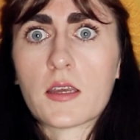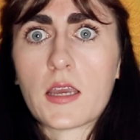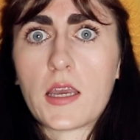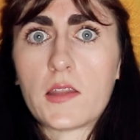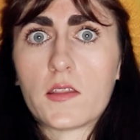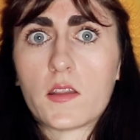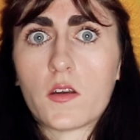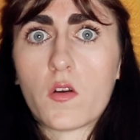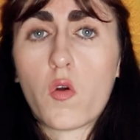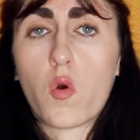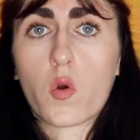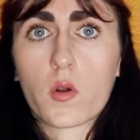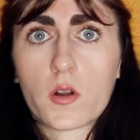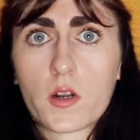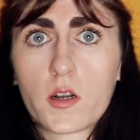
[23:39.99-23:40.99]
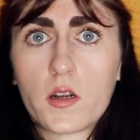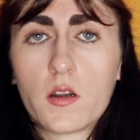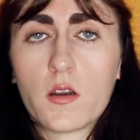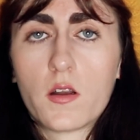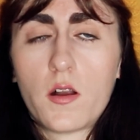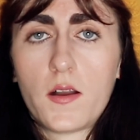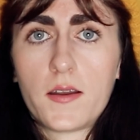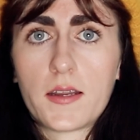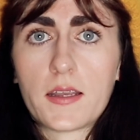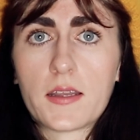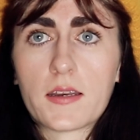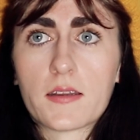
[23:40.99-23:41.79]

and the horror on it.